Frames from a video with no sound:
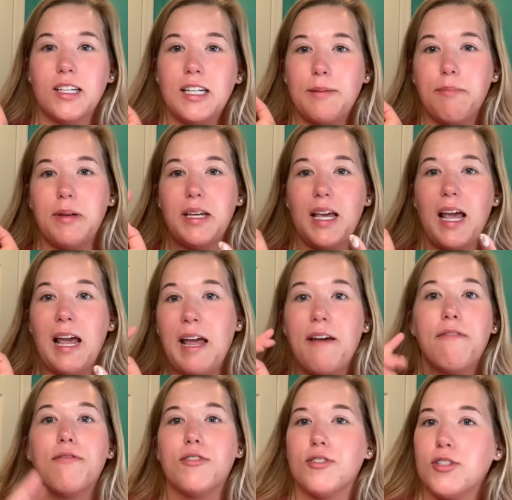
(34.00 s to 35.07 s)
going to be a
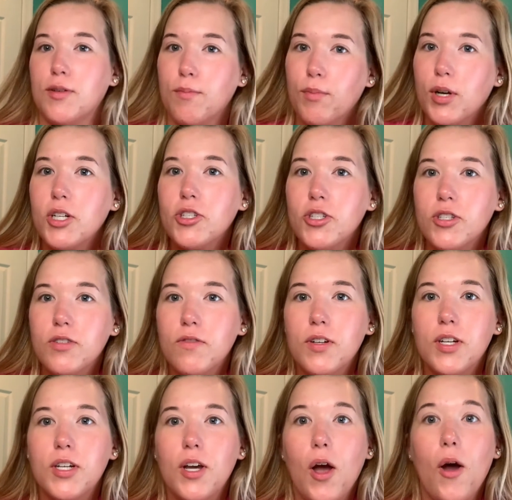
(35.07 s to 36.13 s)
first impressions
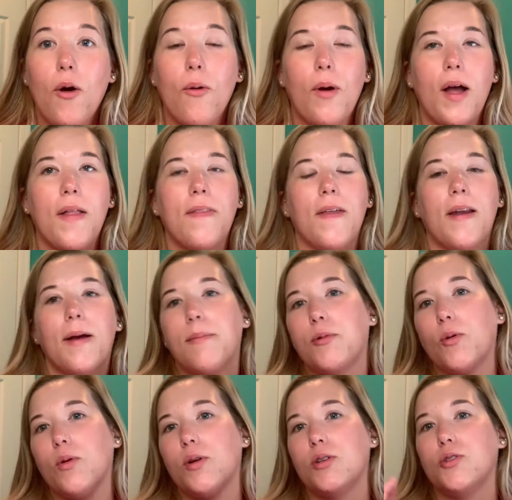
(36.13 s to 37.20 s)
video, and then I'm
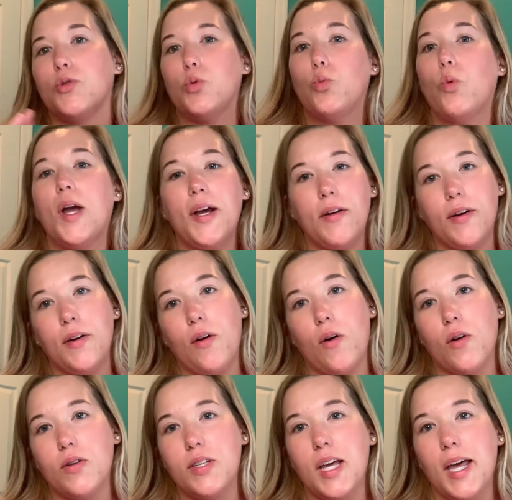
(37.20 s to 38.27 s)
going to wear it all
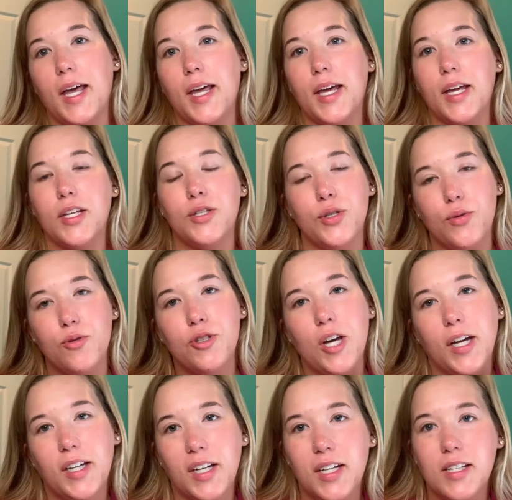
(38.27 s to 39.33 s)
day and do
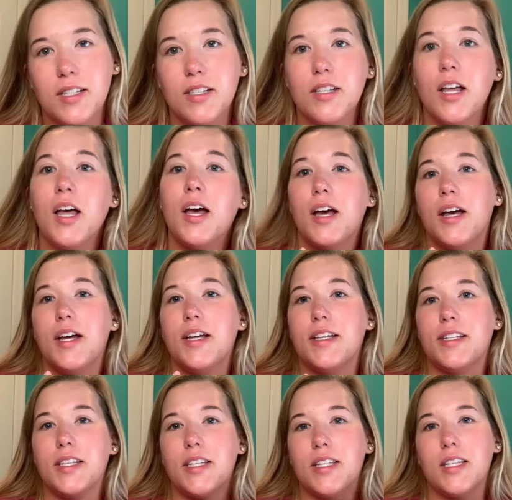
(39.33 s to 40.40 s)
check-ins
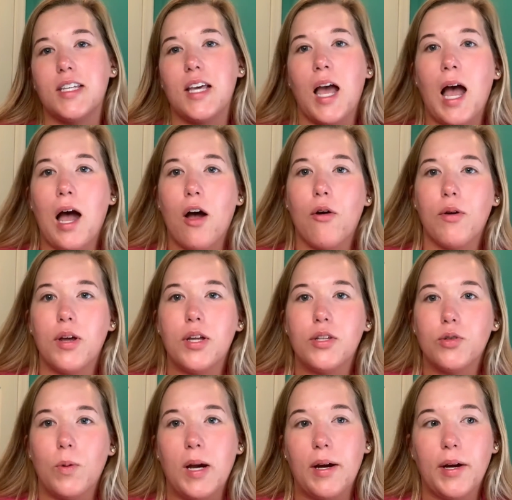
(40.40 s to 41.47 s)
to see how it's
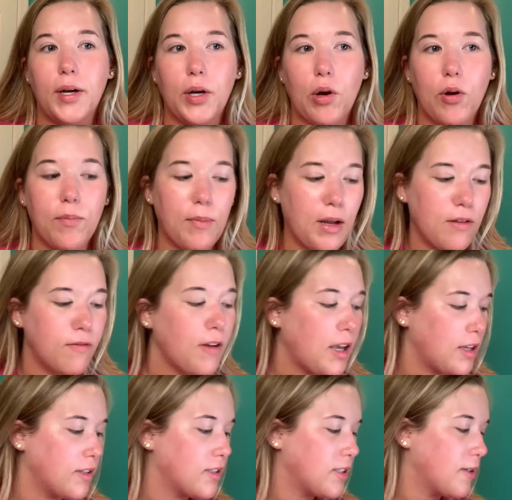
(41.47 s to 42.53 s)
wearing on my
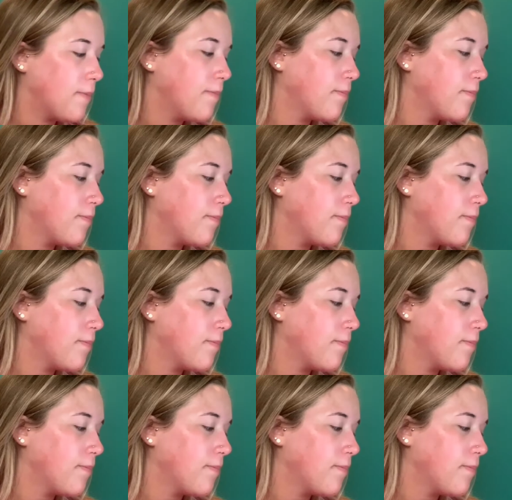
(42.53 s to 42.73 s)
face.